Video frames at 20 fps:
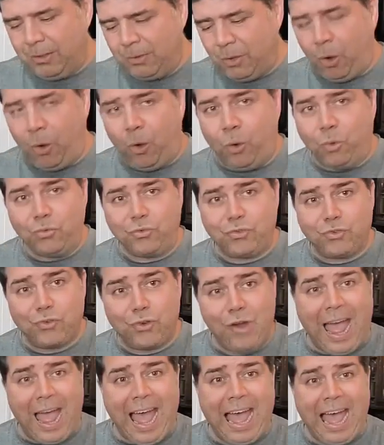Don't
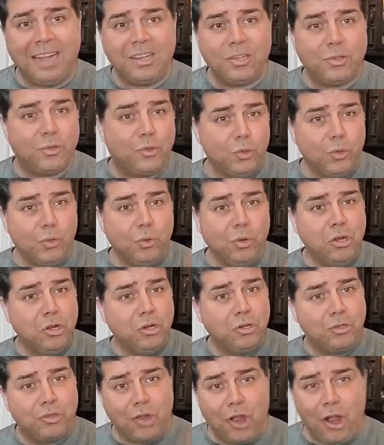try to
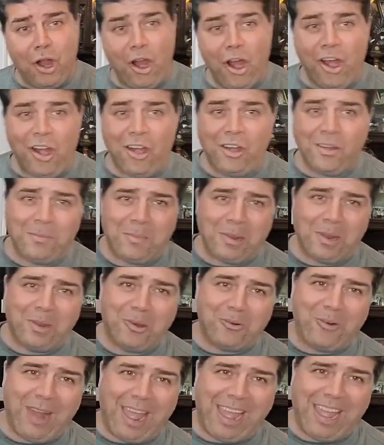turn me
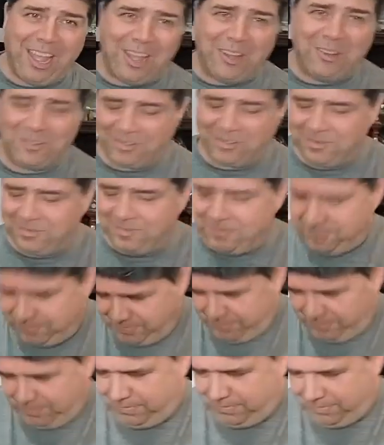
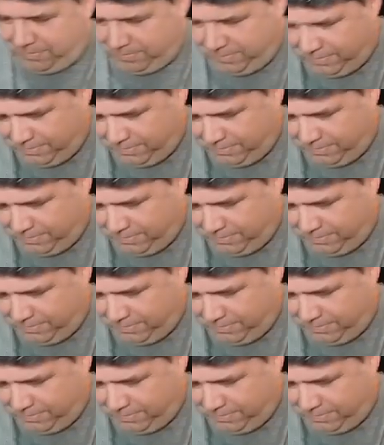around,